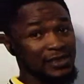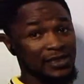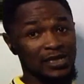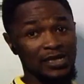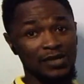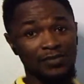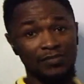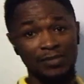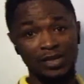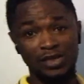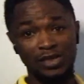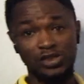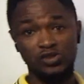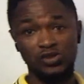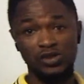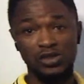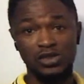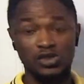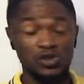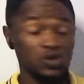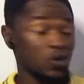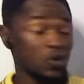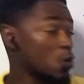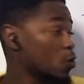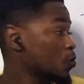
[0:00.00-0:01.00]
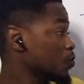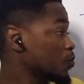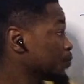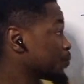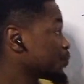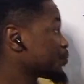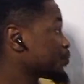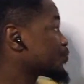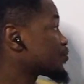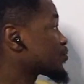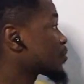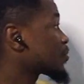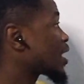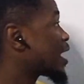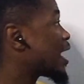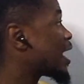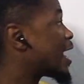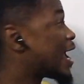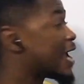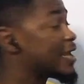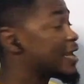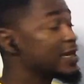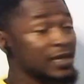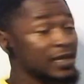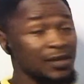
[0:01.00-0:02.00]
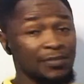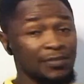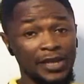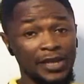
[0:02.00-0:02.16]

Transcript: 3 matrix. So any